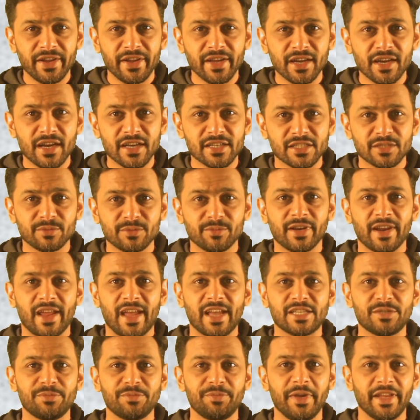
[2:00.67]
customer
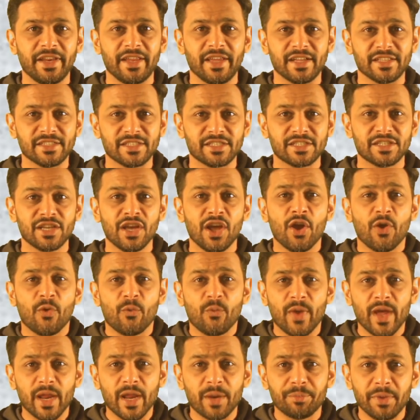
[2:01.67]
experience
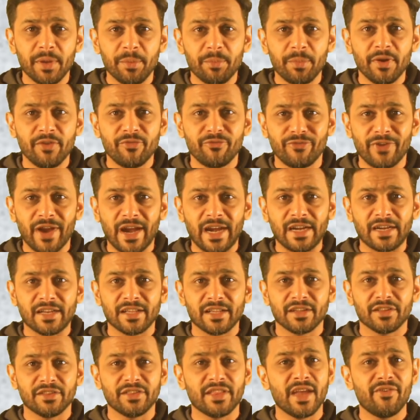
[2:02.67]
where people
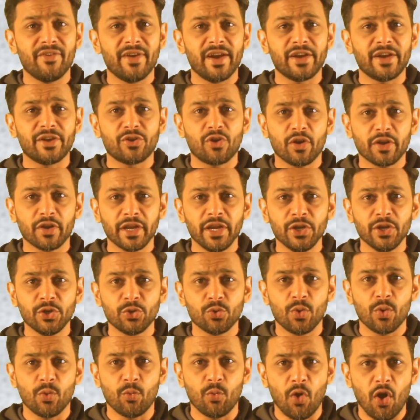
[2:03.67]
felt they were talking
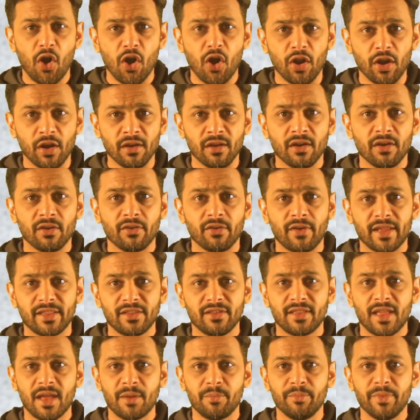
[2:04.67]
to a wall
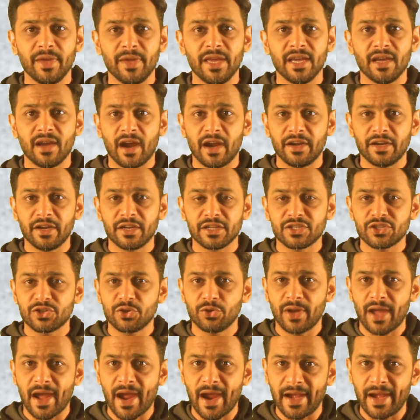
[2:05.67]
rather than being
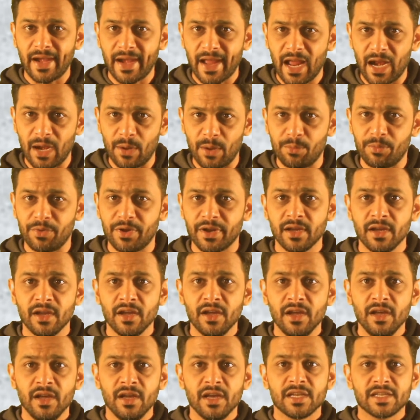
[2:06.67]
understood and helped.
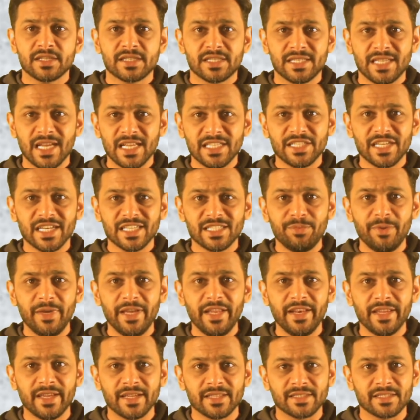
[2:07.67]
Such
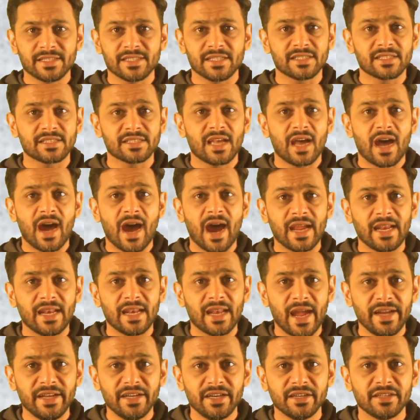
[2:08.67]
experiences
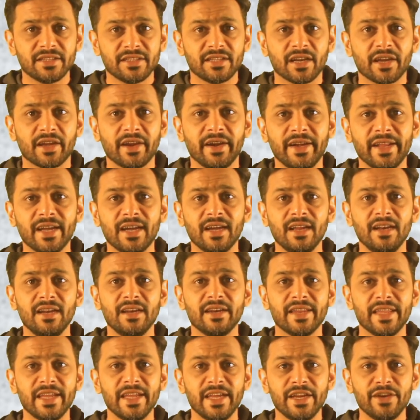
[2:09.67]
highlighted the critical
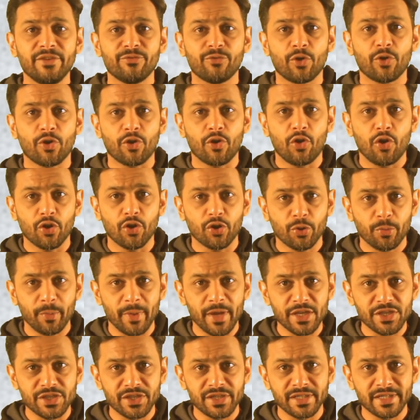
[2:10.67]
need for
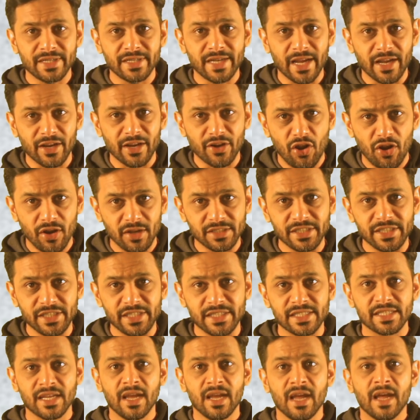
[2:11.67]
automation
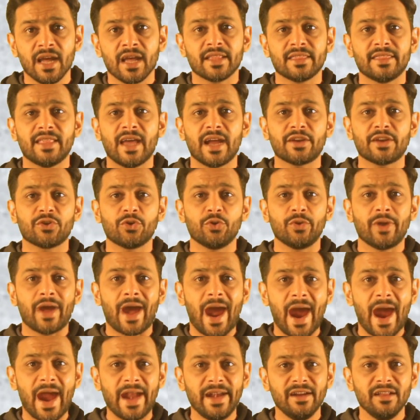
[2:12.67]
technologies that could
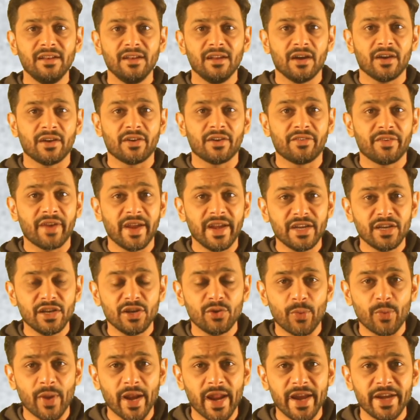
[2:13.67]
handle a greater
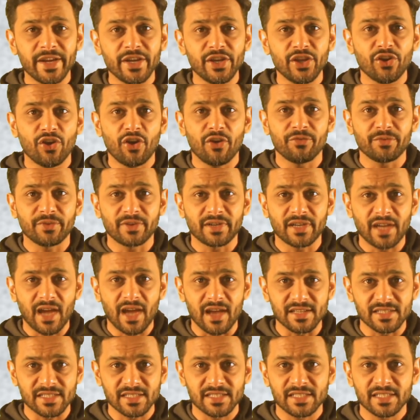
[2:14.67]
variety of
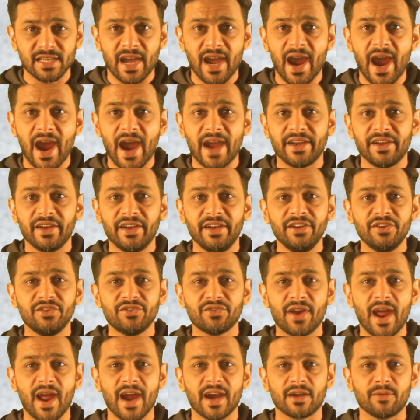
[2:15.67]
tasks and
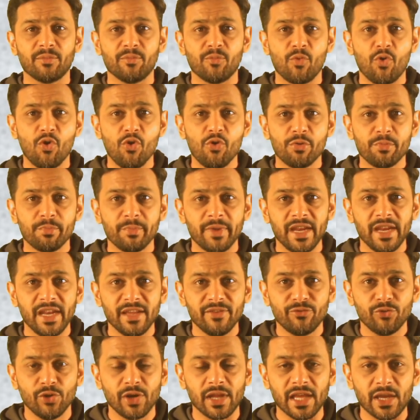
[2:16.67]
interact more
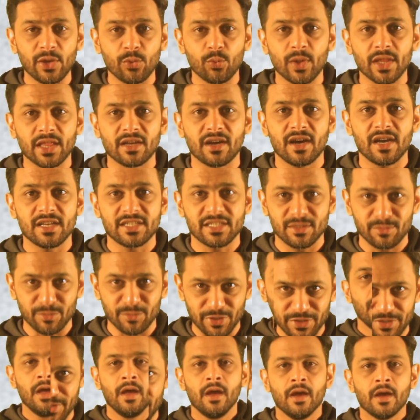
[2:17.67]
meaningfully with
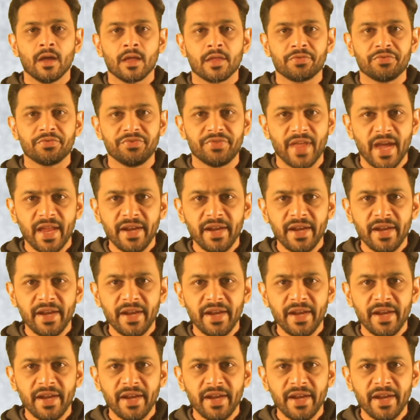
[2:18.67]
customers. Then